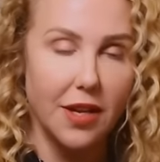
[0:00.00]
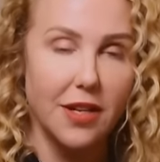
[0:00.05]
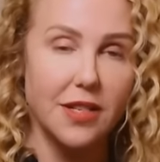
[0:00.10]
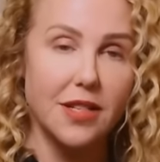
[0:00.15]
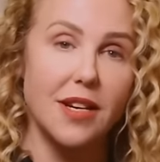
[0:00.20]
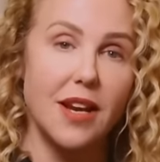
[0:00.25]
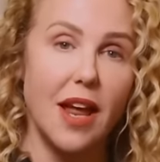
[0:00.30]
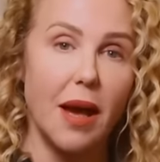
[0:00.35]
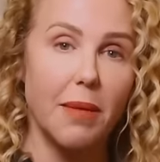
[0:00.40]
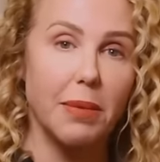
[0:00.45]

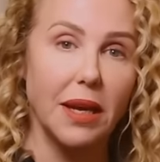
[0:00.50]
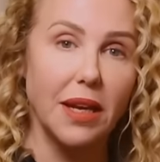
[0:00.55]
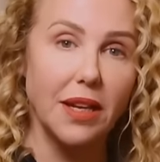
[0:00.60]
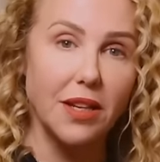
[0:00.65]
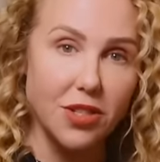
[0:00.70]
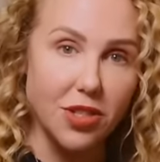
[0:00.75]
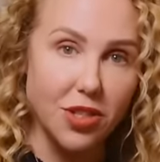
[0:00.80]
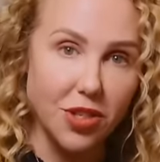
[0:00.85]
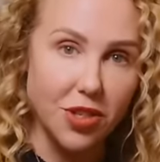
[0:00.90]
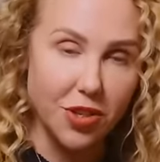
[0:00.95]
to
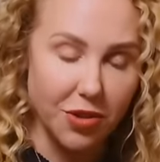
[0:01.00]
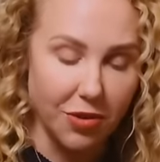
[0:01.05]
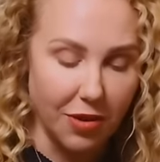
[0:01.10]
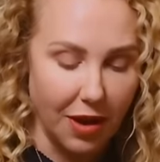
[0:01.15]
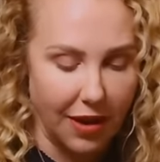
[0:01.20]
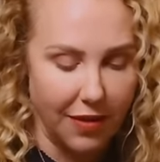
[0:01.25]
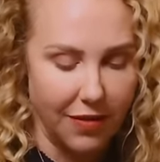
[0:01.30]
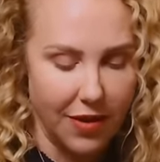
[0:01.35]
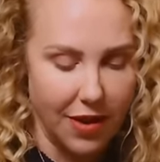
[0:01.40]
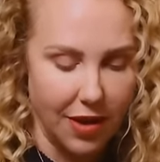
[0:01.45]
nabbing two
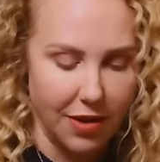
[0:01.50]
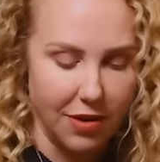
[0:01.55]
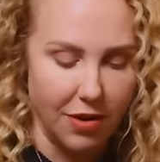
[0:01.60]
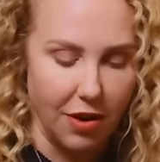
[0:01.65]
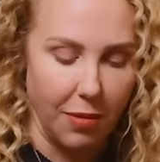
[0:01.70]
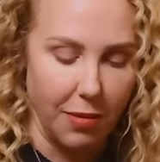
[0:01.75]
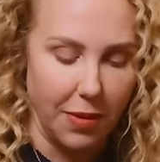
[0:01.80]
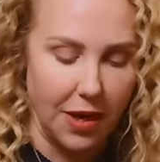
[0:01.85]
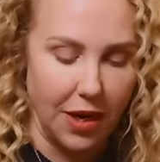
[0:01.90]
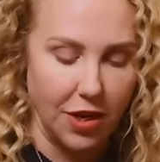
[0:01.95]
AVN
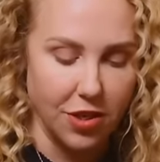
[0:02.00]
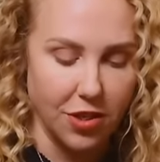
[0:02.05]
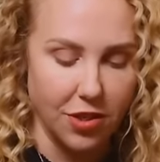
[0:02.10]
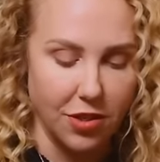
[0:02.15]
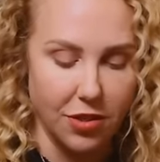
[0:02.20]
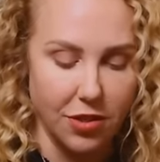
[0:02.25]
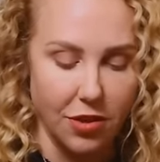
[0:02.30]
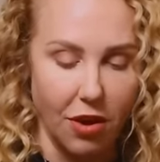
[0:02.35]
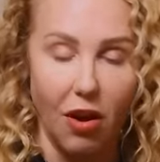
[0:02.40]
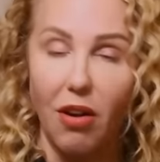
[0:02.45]

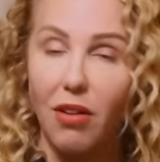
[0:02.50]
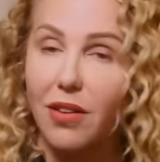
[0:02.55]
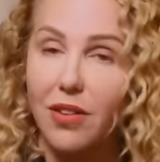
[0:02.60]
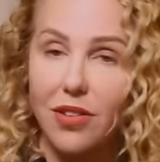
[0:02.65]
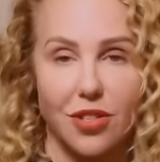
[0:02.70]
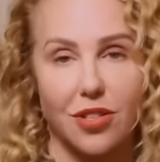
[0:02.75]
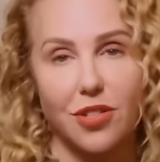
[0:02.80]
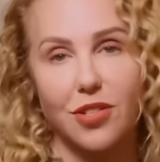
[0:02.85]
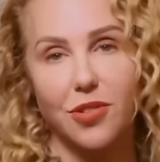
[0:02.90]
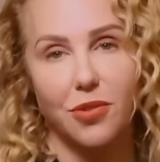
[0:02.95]
nominations all
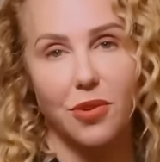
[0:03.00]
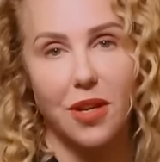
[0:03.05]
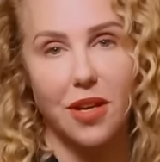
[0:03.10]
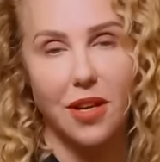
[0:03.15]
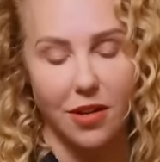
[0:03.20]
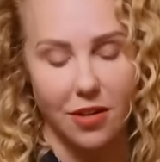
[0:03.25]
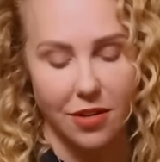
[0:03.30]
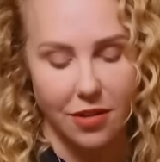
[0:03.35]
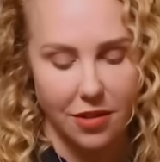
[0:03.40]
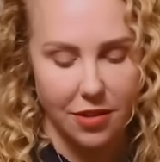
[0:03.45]
in just three
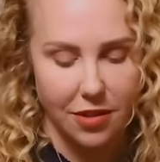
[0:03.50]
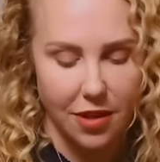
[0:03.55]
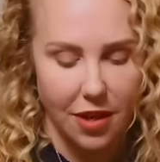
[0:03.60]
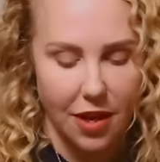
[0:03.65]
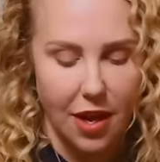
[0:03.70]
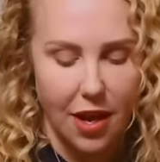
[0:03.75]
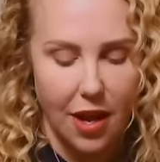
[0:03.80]
years.